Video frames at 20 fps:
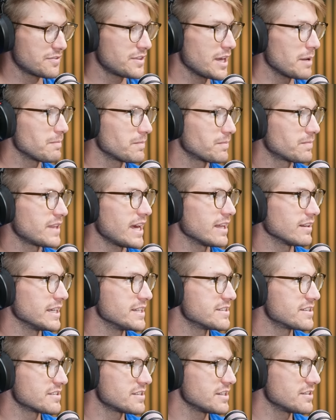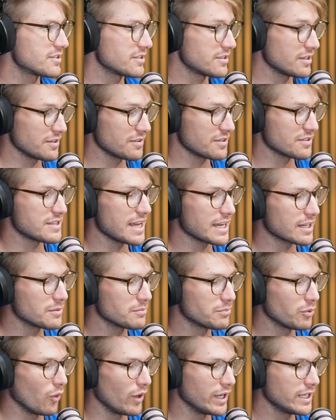that, that leads us into the, the second
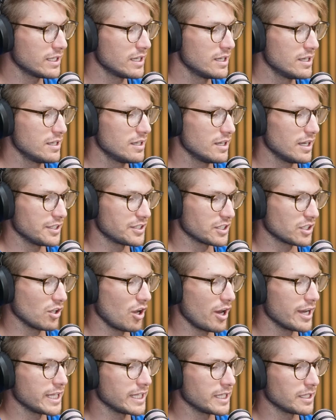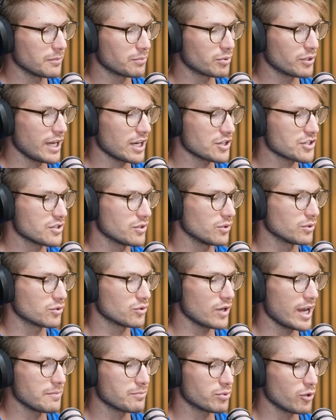point, a declining production or
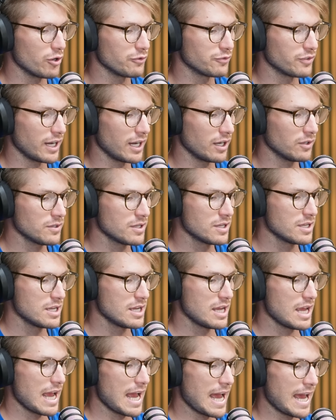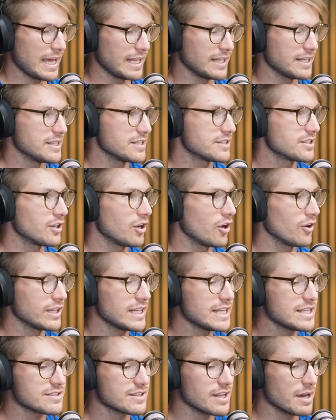grade profile. And, you know, on
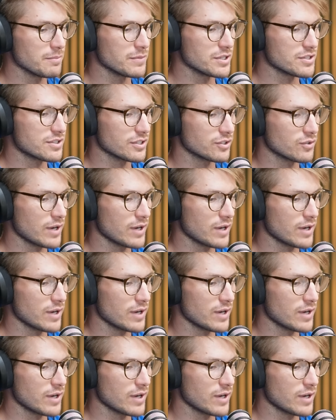his numbers, the